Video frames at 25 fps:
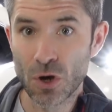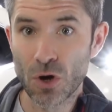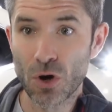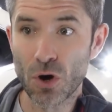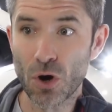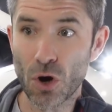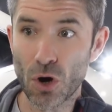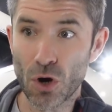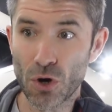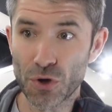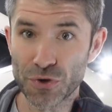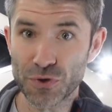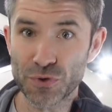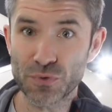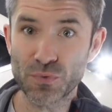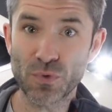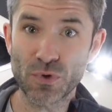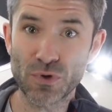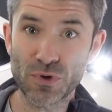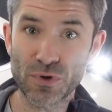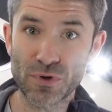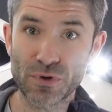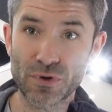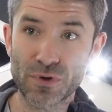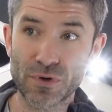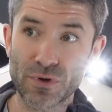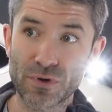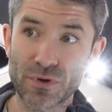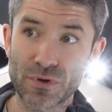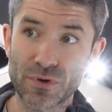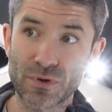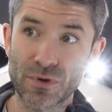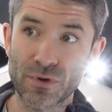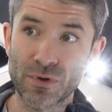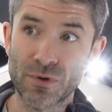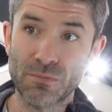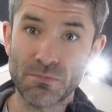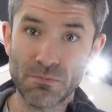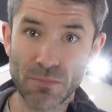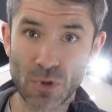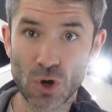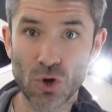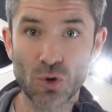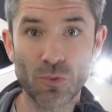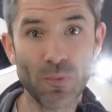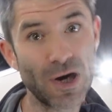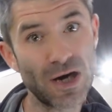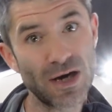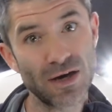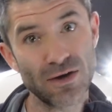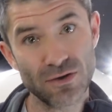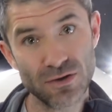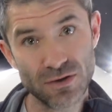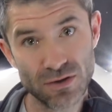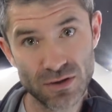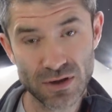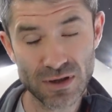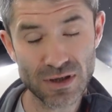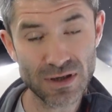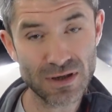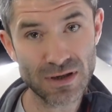or you work mobile